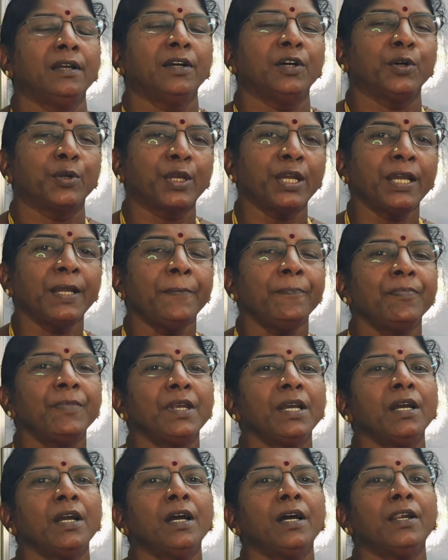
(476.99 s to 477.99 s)
Okay.
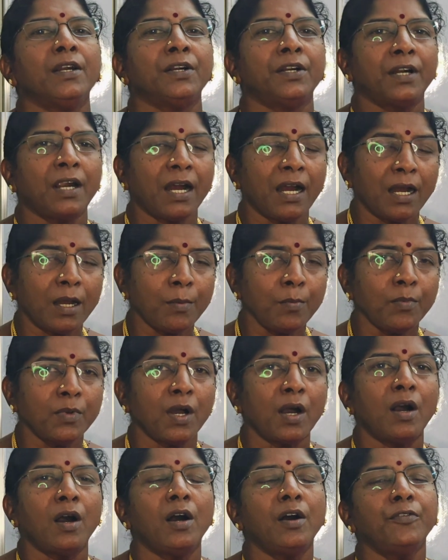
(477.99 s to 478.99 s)
Ram
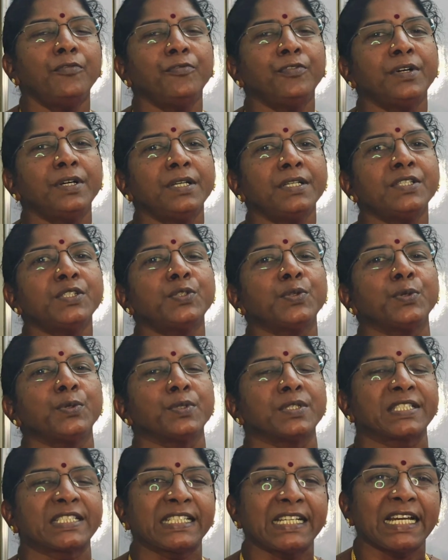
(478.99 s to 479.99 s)
offers to
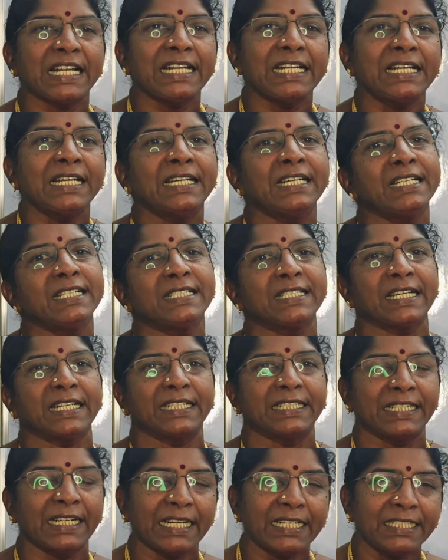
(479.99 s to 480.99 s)
sell his
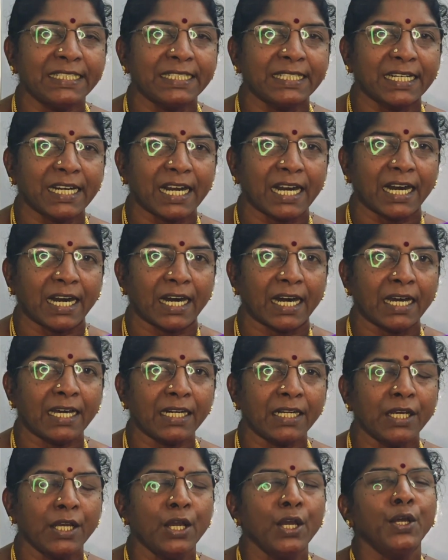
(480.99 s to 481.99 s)
red
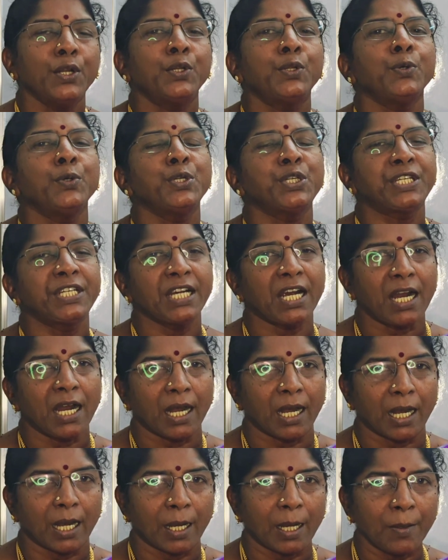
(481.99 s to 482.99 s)
car to
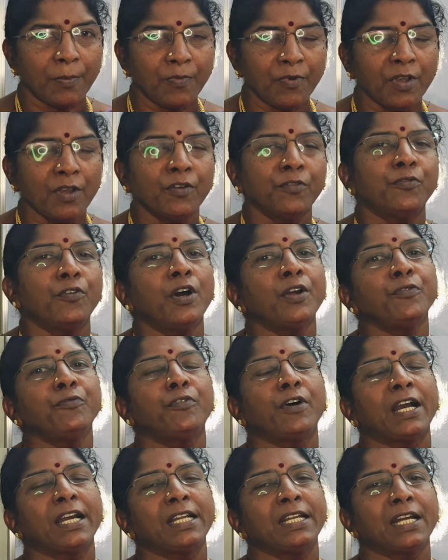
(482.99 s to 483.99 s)
Shyam for
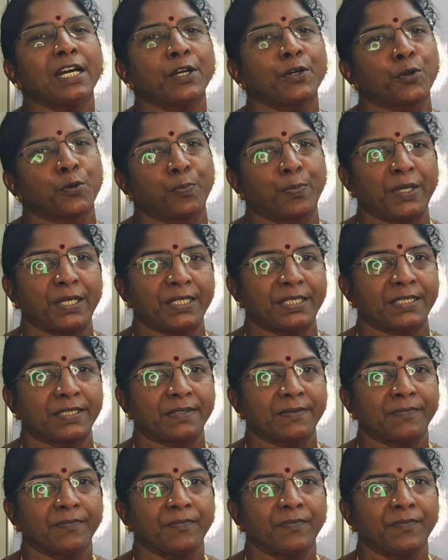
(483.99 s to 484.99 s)
5 lakh rupees.